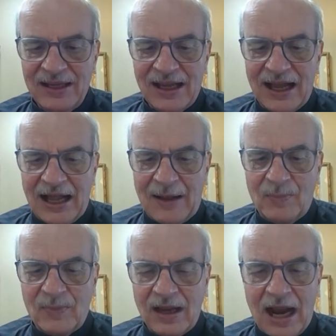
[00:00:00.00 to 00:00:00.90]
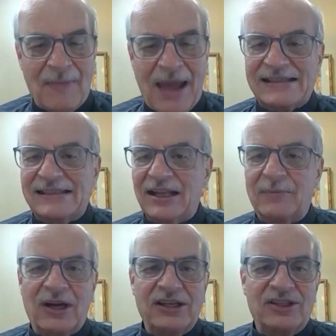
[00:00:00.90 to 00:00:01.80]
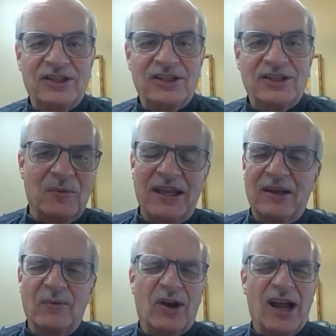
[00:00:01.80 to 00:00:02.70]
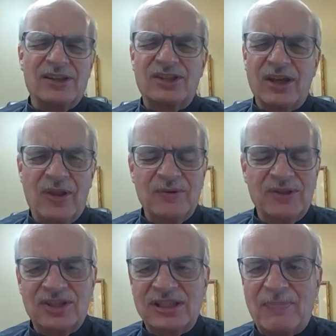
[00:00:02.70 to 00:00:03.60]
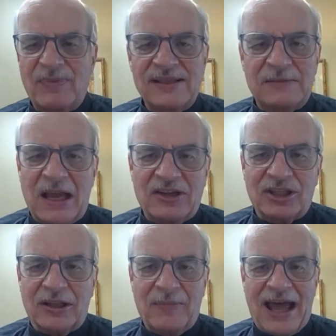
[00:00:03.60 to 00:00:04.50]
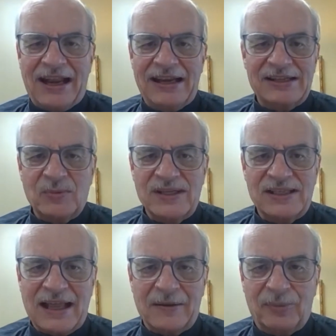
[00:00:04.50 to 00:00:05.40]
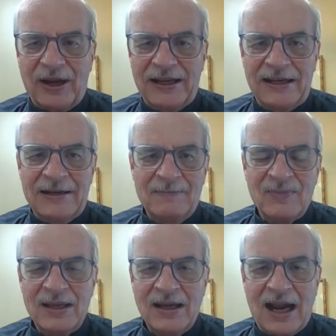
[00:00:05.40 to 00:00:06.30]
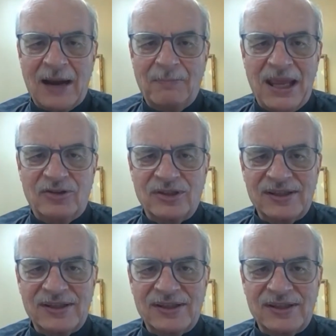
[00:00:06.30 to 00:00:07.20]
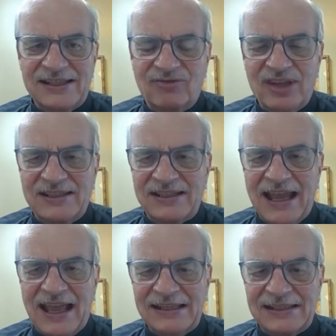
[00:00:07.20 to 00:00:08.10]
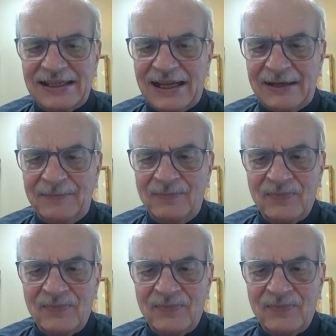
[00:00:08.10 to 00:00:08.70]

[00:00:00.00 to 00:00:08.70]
Our mass celebrations this weekend were also, there was just something special about it as we celebrated our patron saints' feast days. In